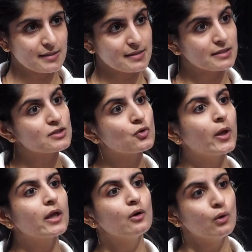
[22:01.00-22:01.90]
is, it is
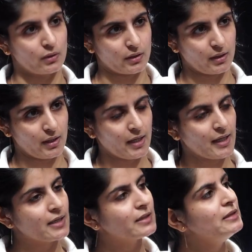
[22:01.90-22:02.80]
going good,
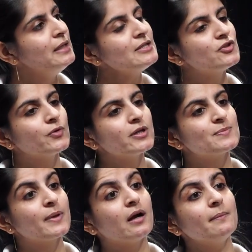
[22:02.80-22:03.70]
these units
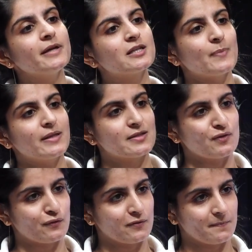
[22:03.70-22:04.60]
become
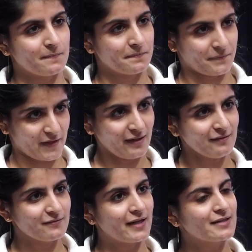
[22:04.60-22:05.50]
expensive. Yeah,
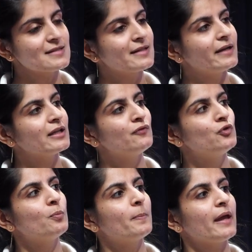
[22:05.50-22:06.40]
that is that if
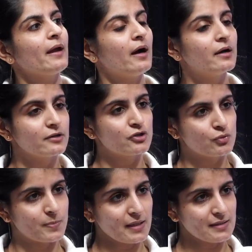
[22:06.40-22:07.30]
you pay 100
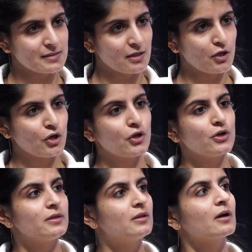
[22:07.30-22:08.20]
rupees,
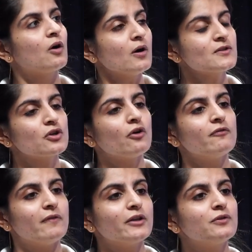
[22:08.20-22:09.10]
the cost
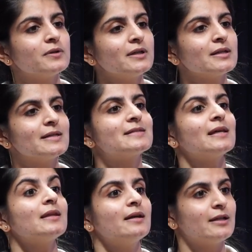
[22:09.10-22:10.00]
of one unit is
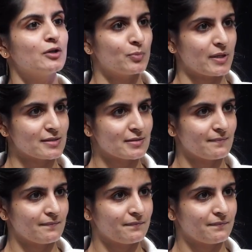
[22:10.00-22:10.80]
say 30 rupees.